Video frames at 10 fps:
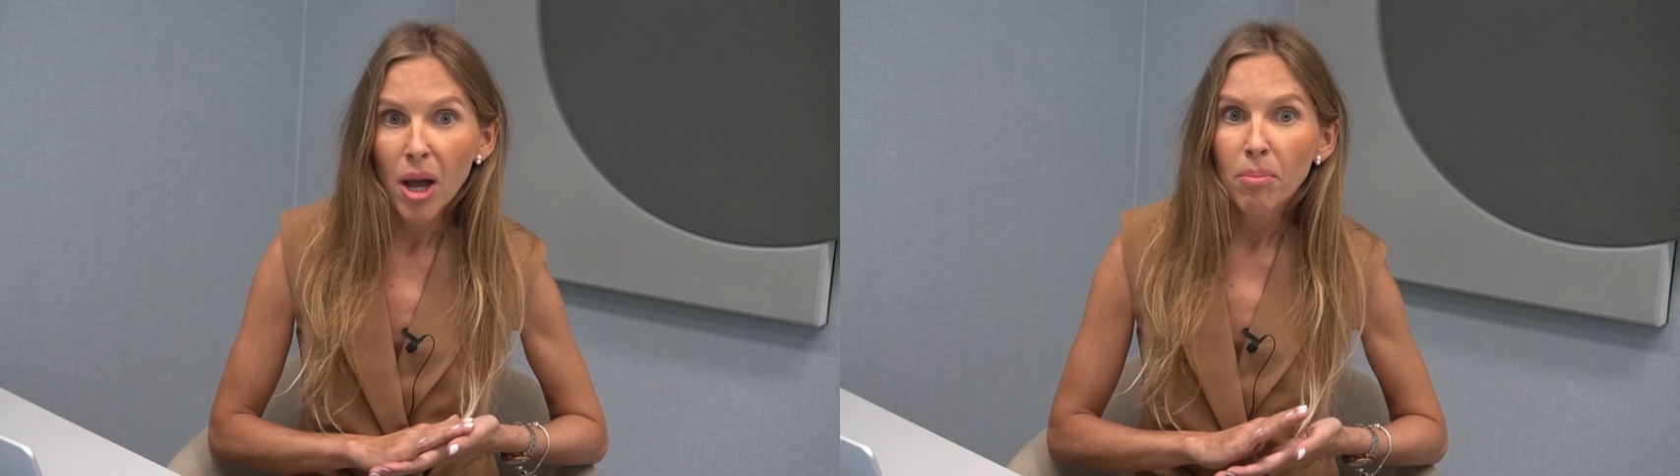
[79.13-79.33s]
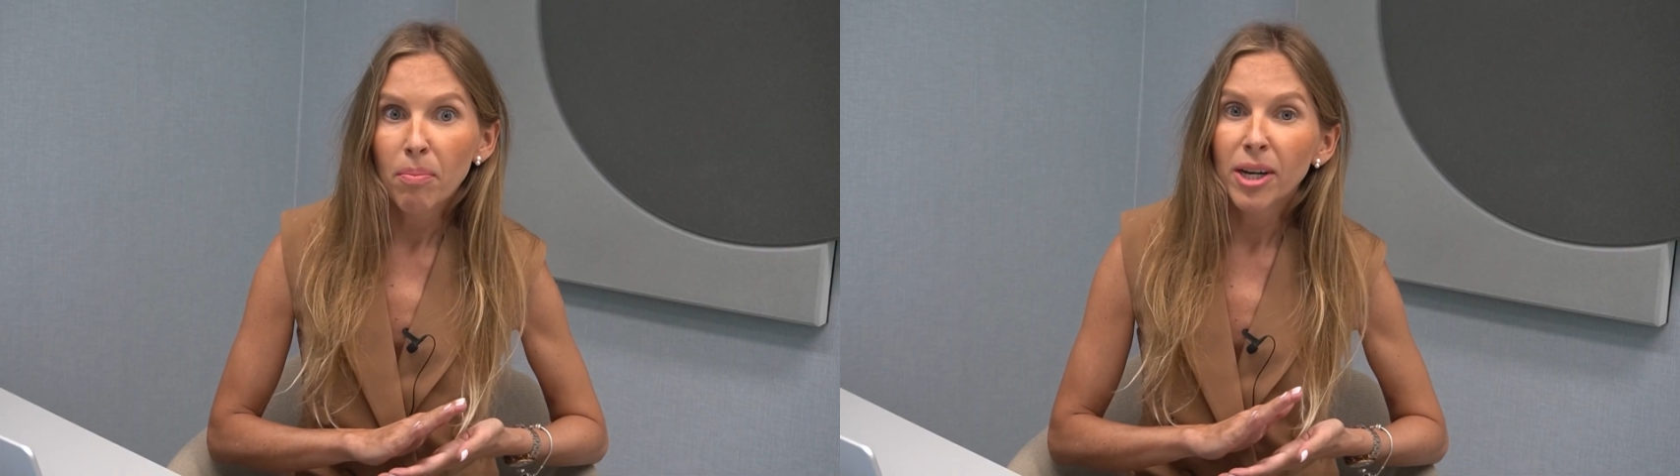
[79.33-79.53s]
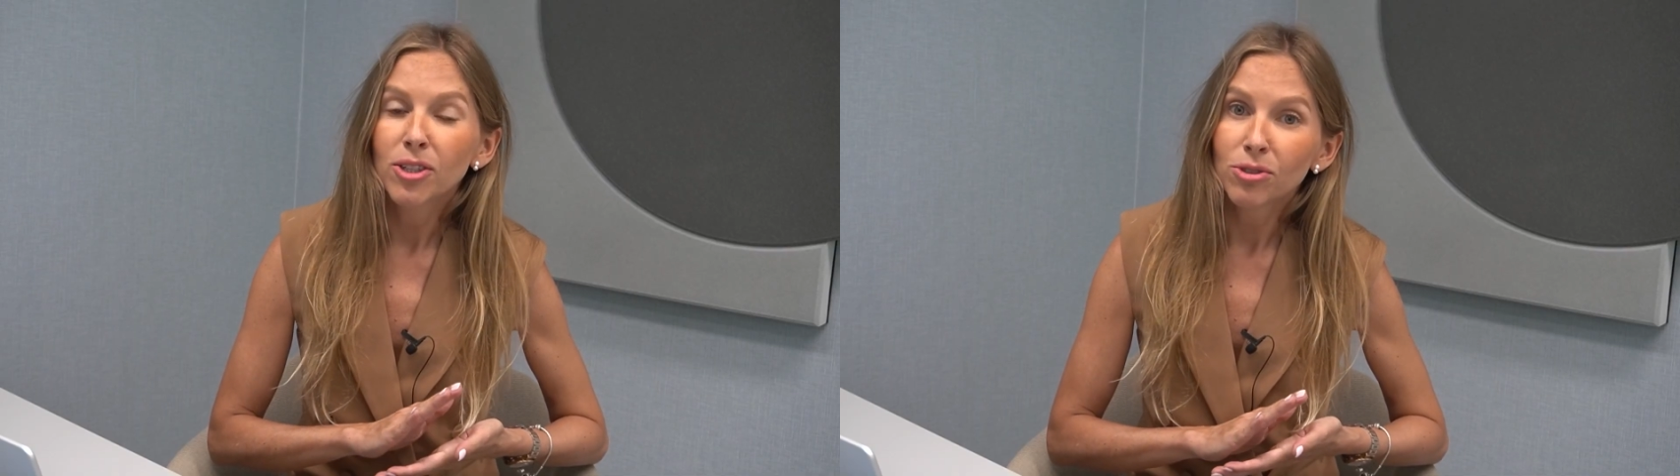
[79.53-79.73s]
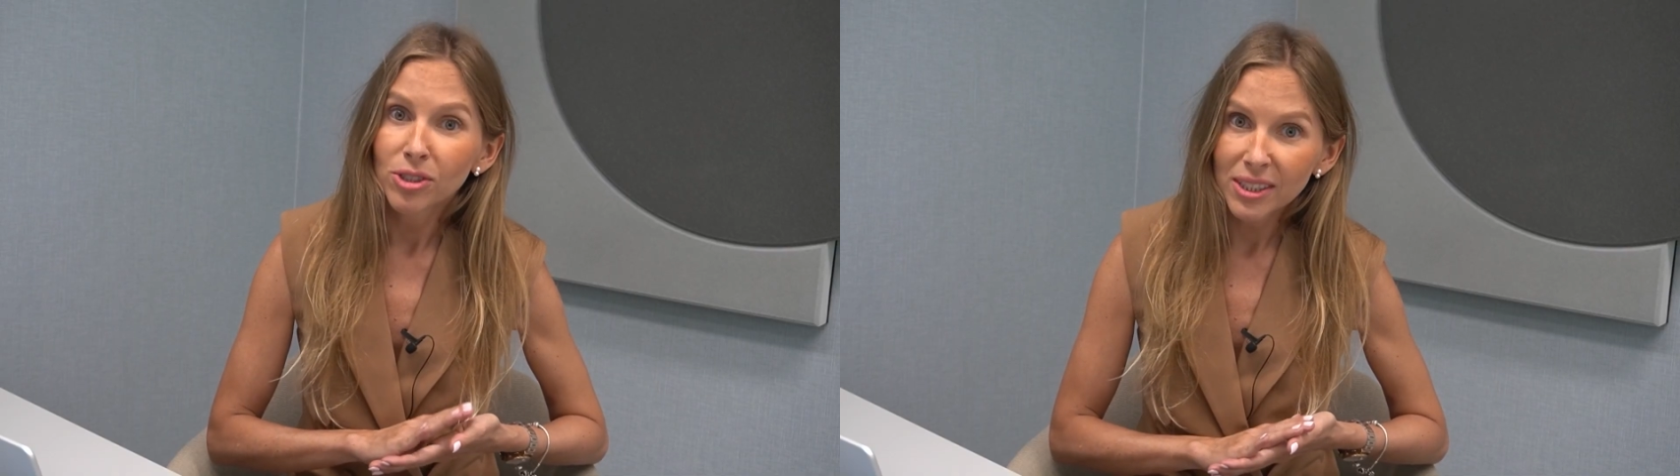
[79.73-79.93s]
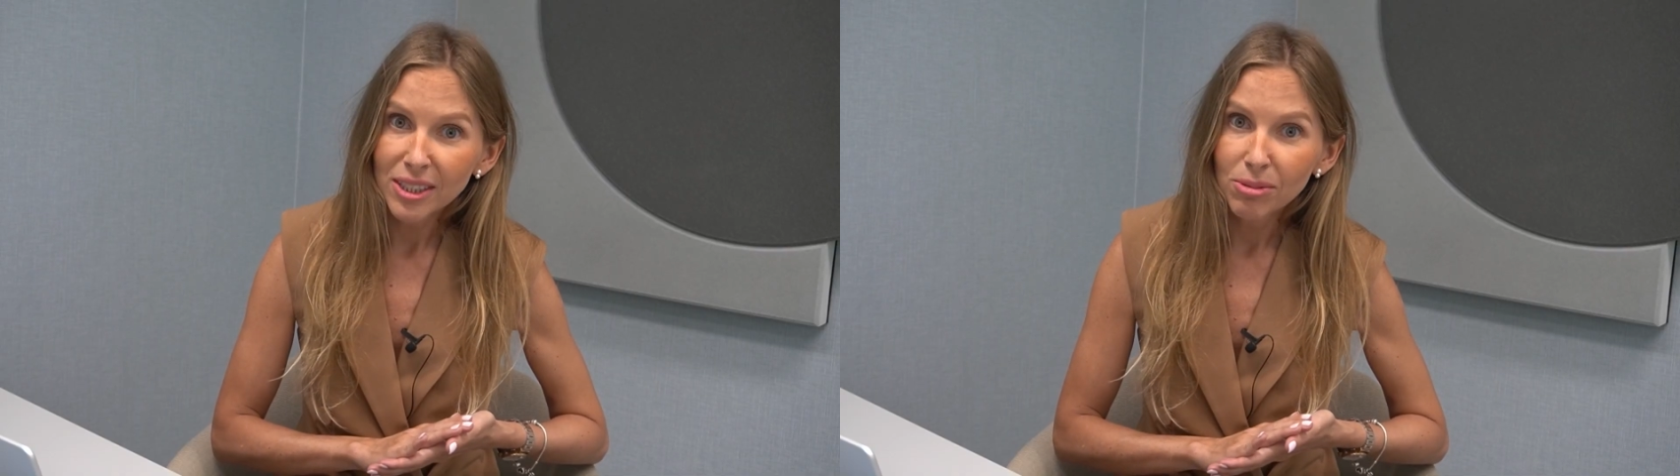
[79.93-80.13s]
But for
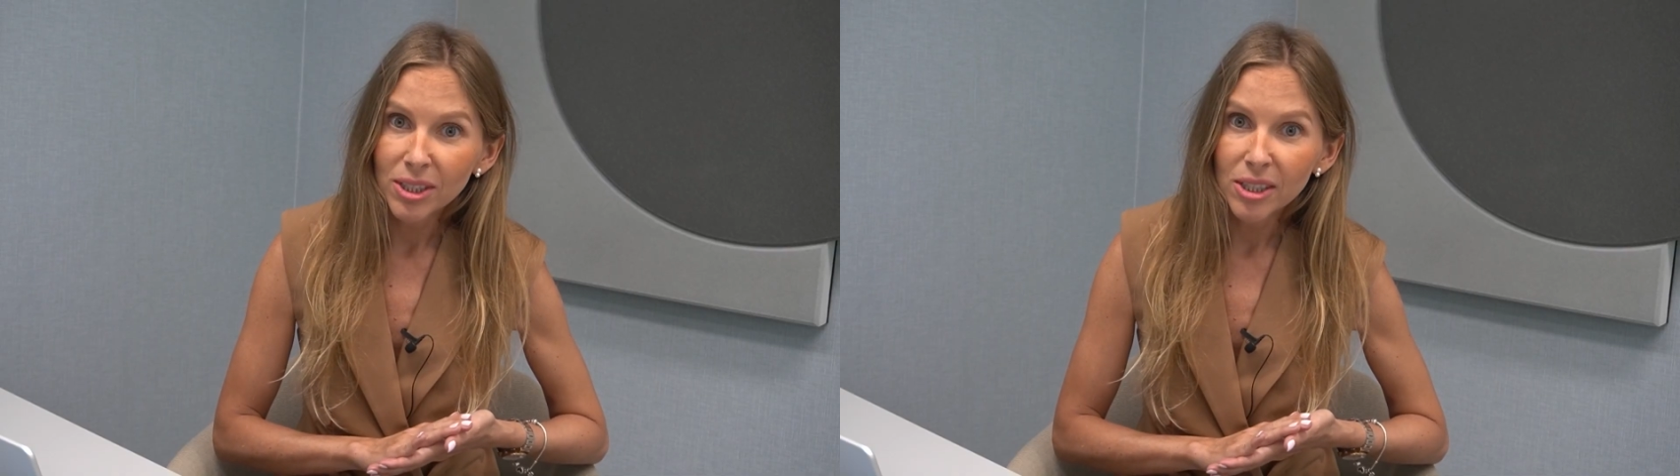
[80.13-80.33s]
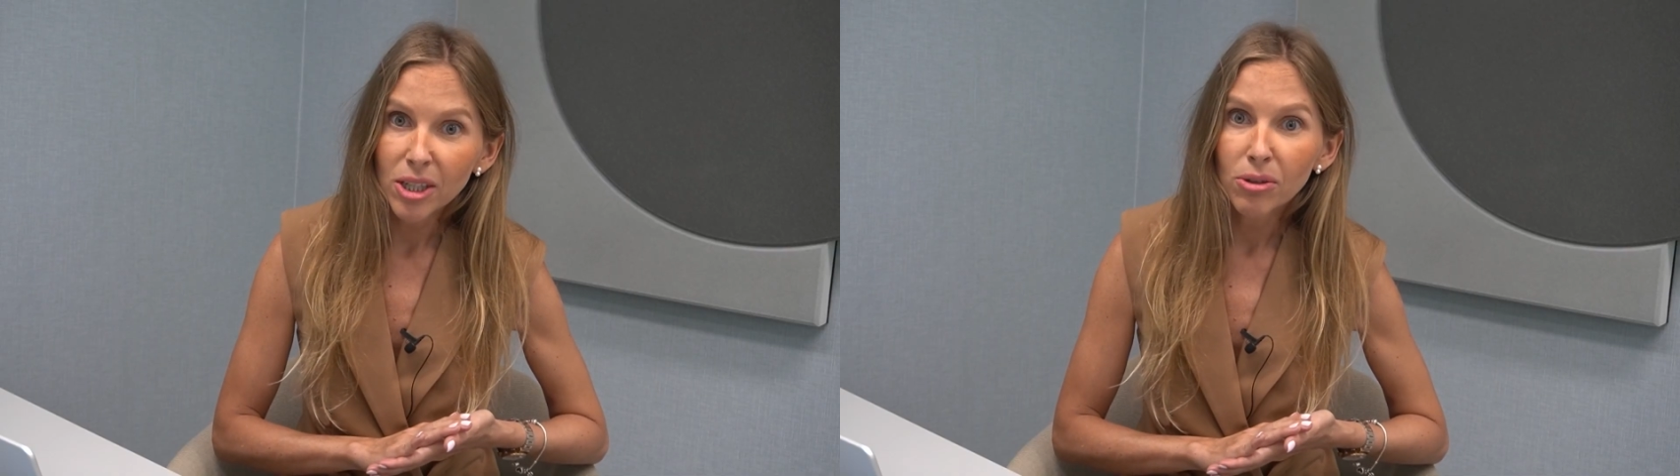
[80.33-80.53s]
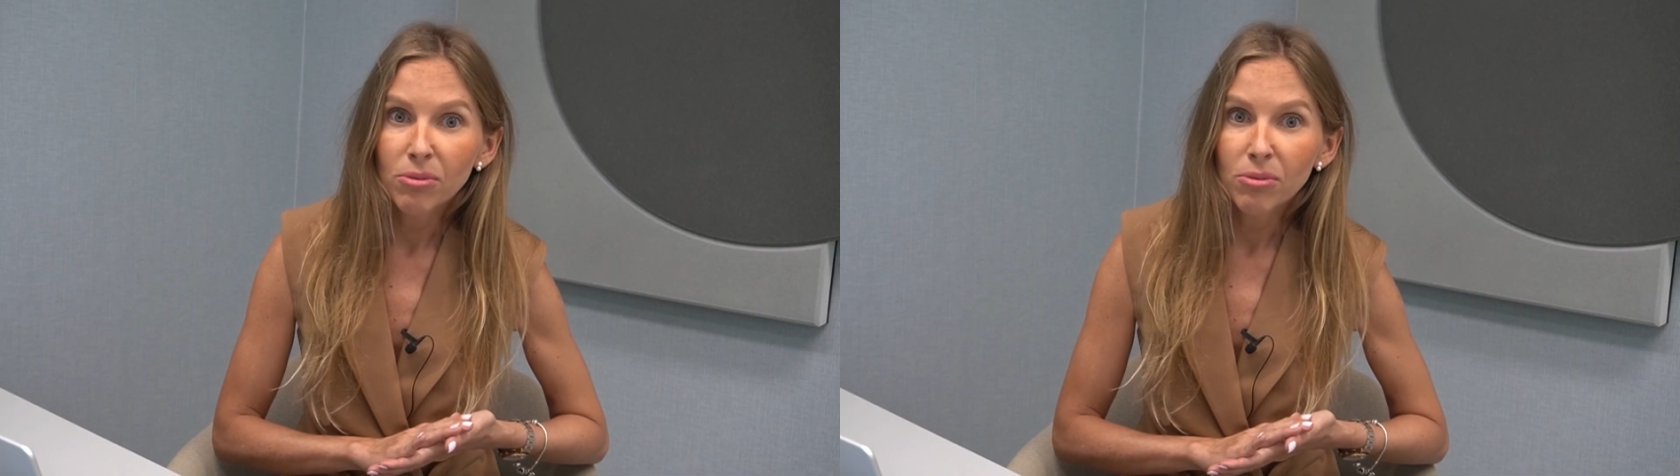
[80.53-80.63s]
this video,